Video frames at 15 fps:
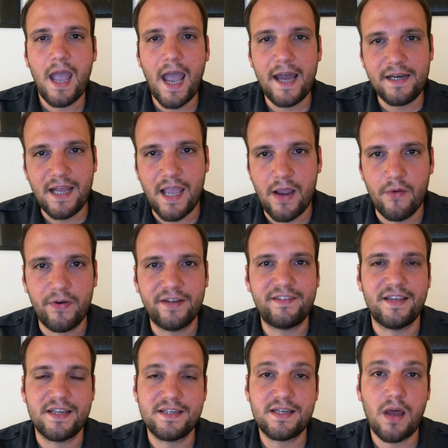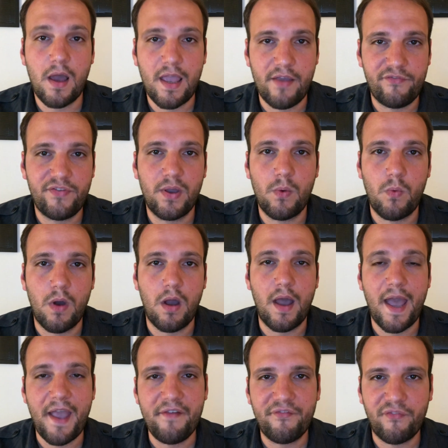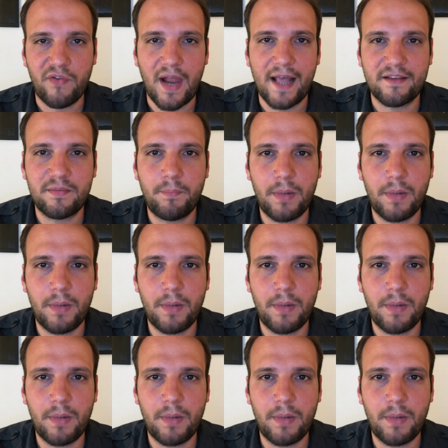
And here it is if it were a flat